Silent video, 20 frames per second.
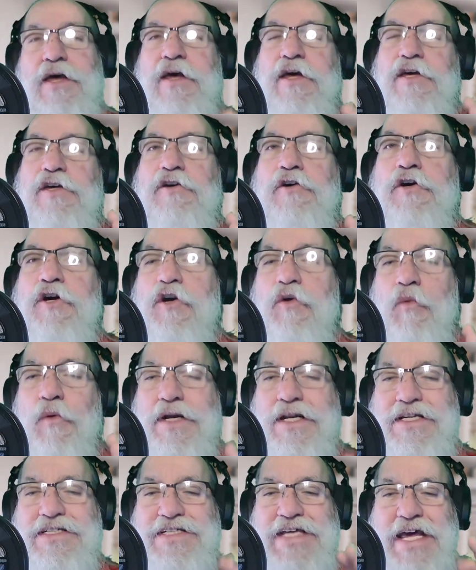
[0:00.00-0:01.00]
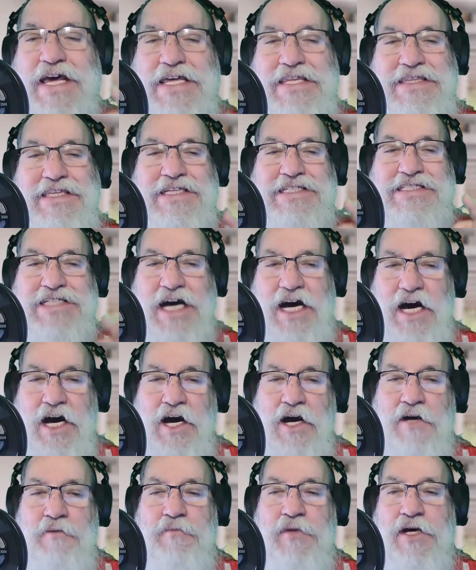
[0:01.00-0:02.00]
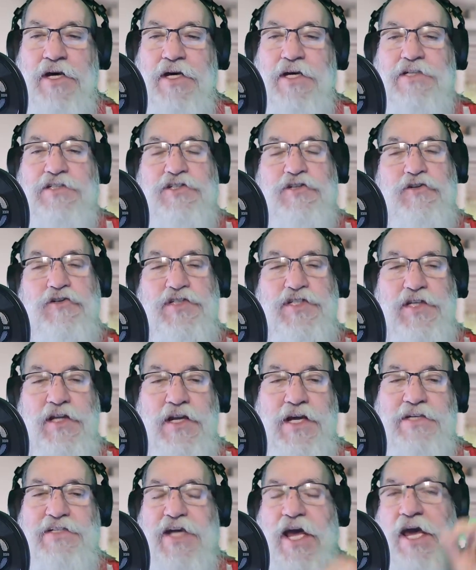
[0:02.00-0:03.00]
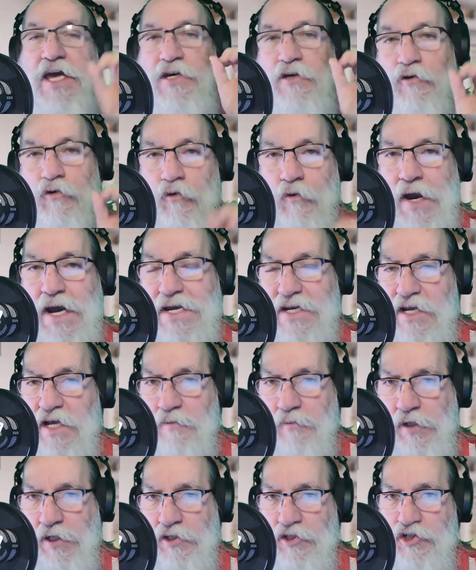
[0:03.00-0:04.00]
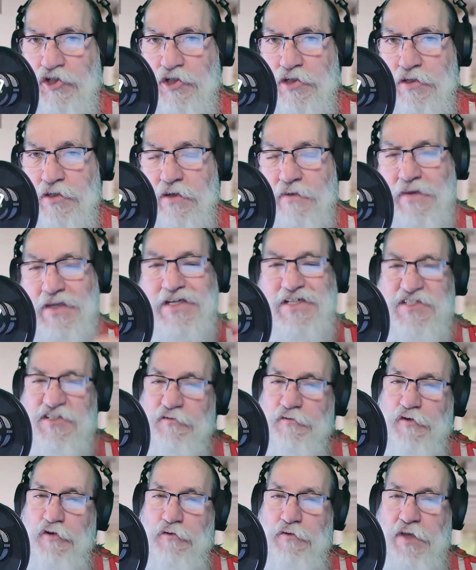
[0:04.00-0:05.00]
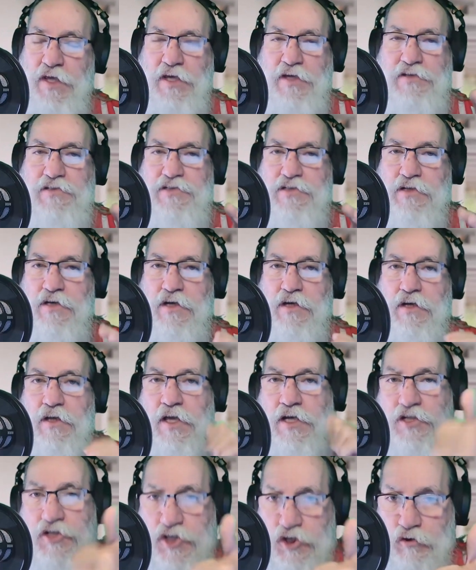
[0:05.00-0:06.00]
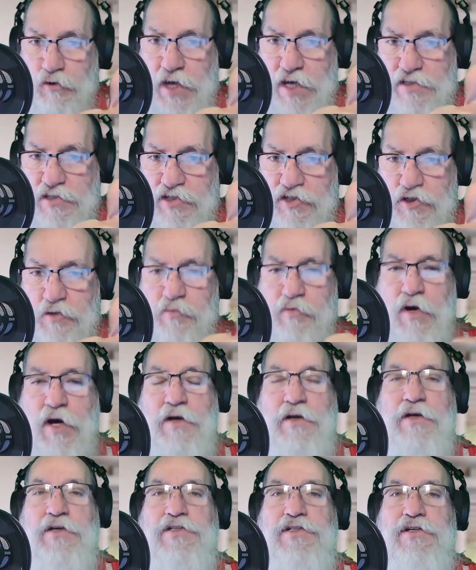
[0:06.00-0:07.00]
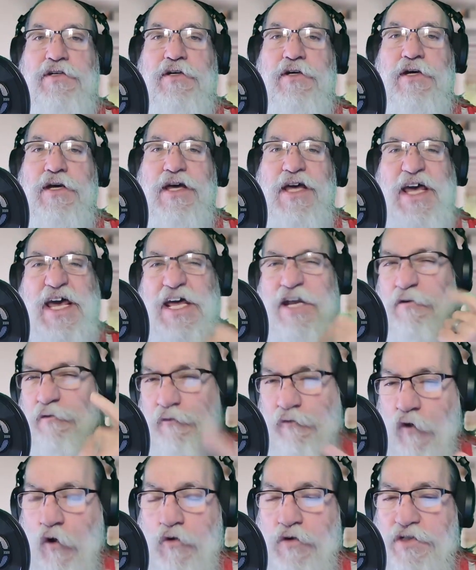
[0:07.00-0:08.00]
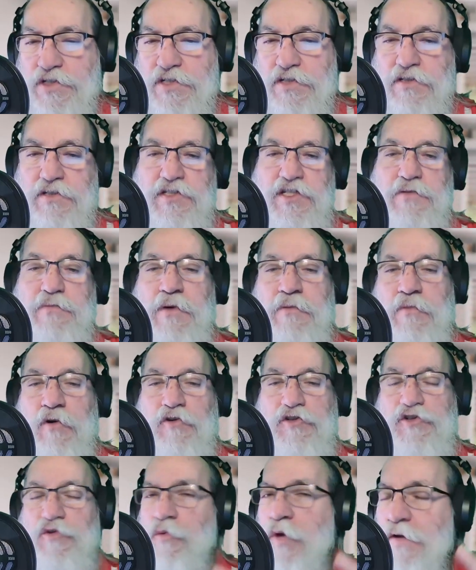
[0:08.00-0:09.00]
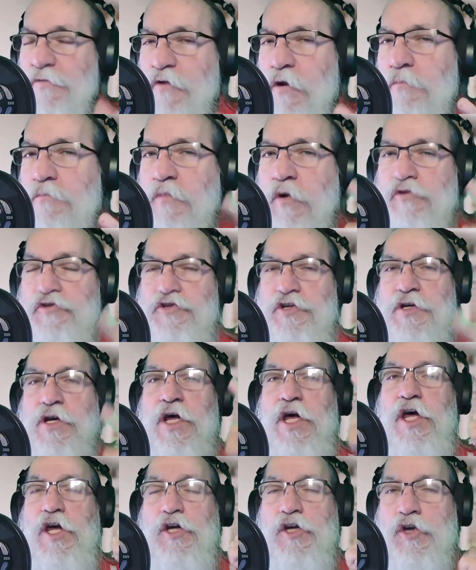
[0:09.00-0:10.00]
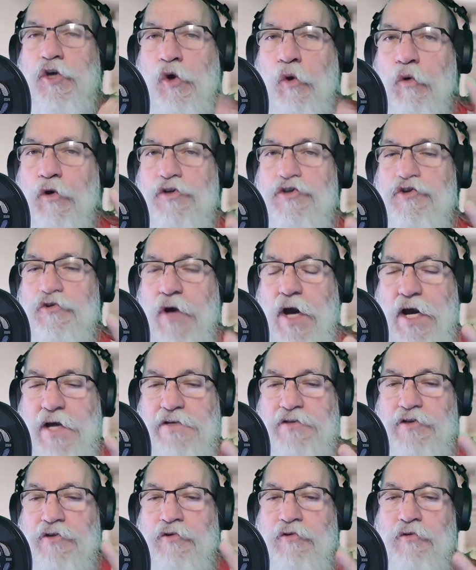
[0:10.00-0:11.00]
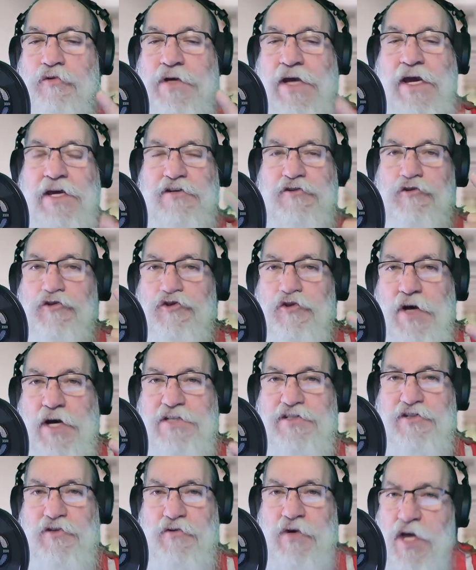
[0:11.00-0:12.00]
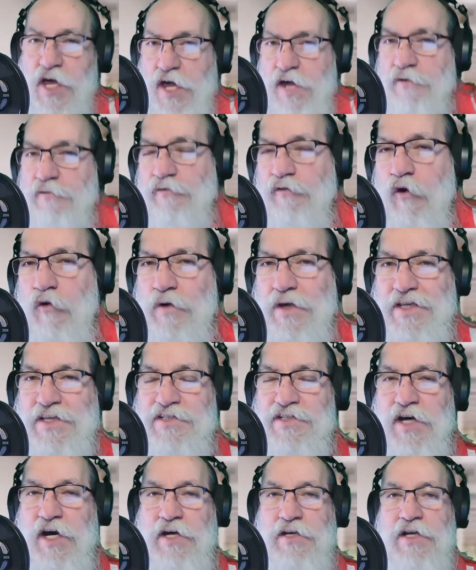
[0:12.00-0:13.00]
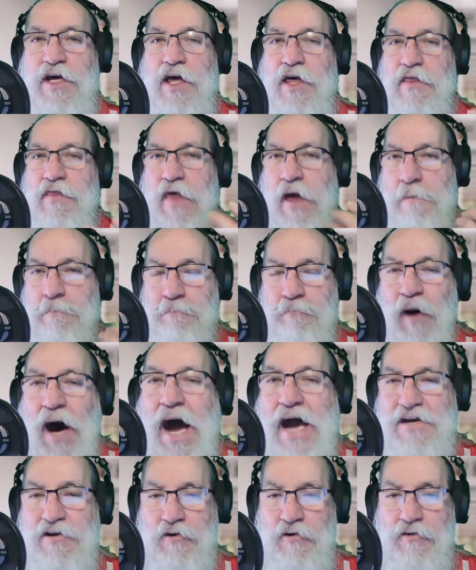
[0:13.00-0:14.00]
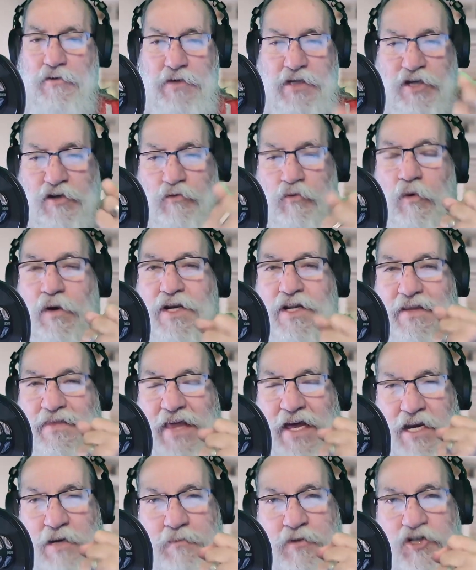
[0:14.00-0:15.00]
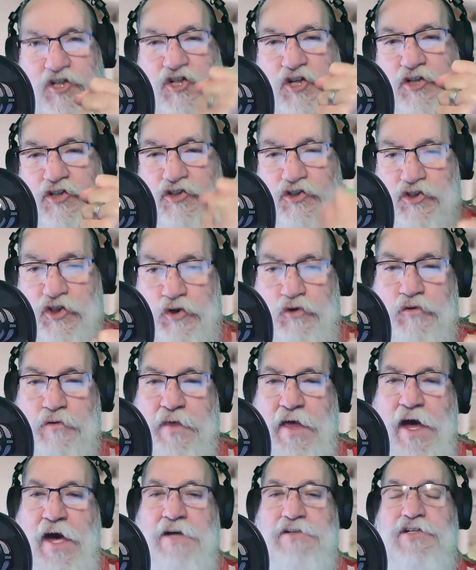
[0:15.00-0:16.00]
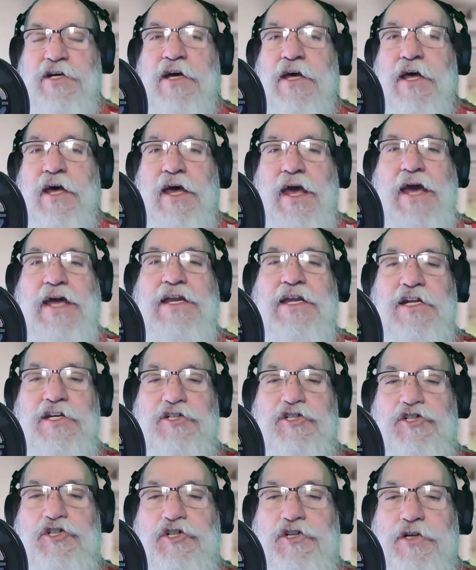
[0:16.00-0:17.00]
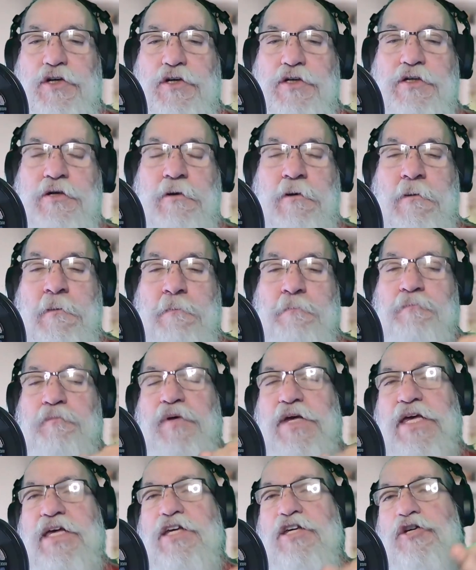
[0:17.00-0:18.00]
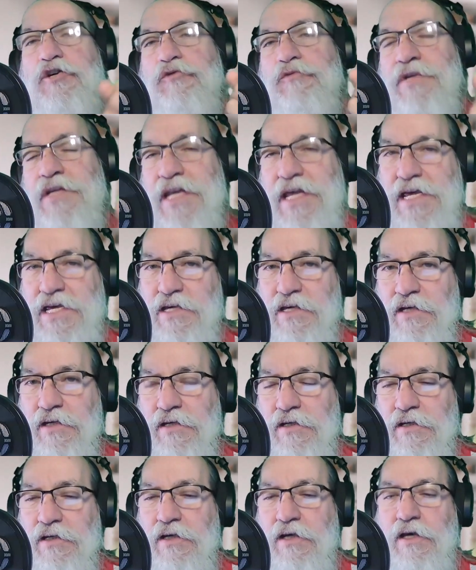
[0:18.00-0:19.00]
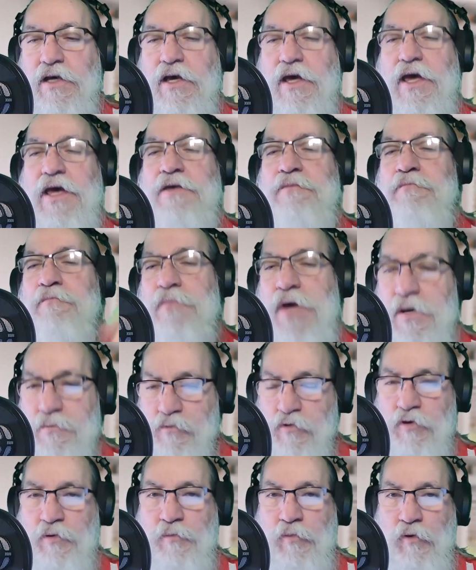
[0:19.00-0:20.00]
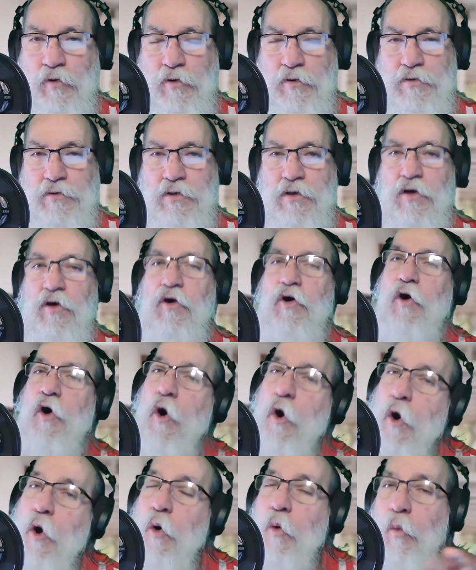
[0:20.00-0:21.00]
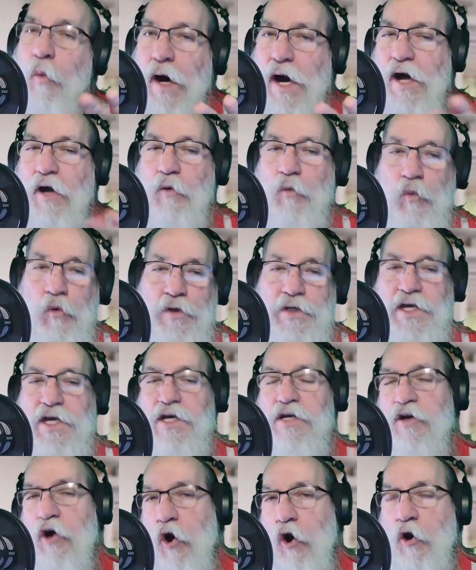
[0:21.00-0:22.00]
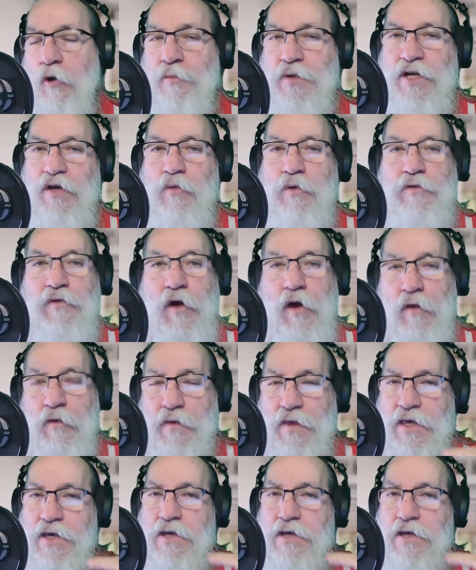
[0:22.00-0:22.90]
you're going to want to take the time to select a great image that does a few things. It showcases your product. It evokes some emotion. Whatever emotion you're trying to create, you're trying to evoke inside that buyer. That image should do that. And it should be unique and memorable, all while working in harmony with all the